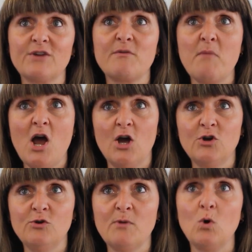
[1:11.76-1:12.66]
from
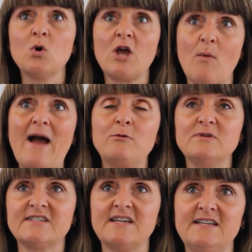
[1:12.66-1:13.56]
home or go
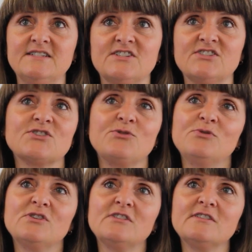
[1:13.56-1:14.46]
out into
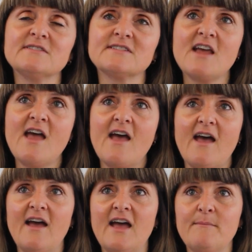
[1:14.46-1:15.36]
schools,
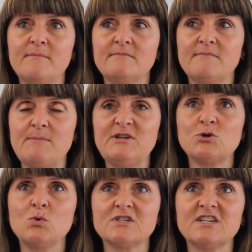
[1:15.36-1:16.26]
maybe
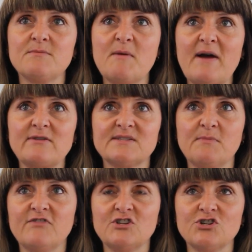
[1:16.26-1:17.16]
talk to them about some
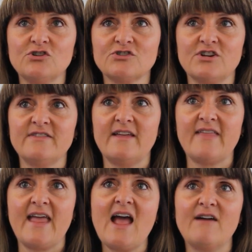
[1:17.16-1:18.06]
of the children that
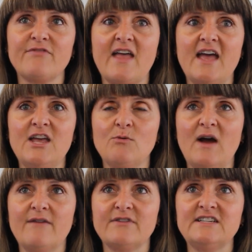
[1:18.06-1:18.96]
they have there who are
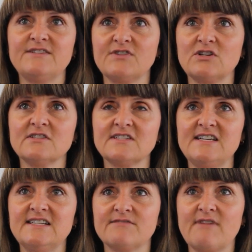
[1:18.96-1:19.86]
having
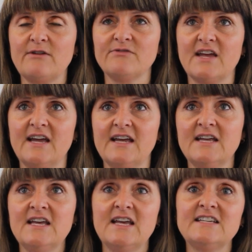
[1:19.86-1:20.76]
difficulties around their
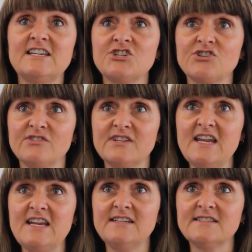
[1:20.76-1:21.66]
additional
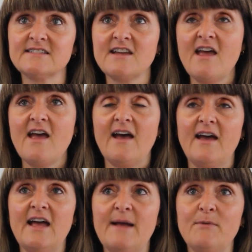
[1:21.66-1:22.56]
needs.
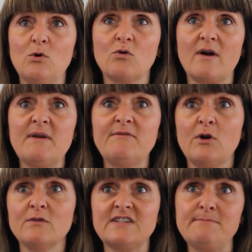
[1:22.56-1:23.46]
Or I'm
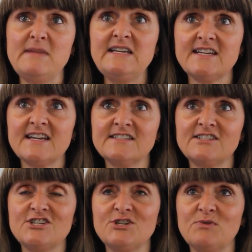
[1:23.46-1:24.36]
involved in
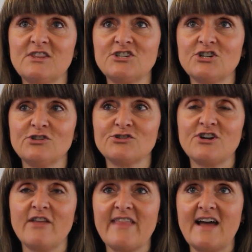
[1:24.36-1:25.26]
meetings to do with the
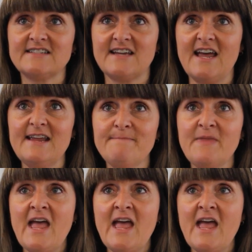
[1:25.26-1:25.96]
children on that day.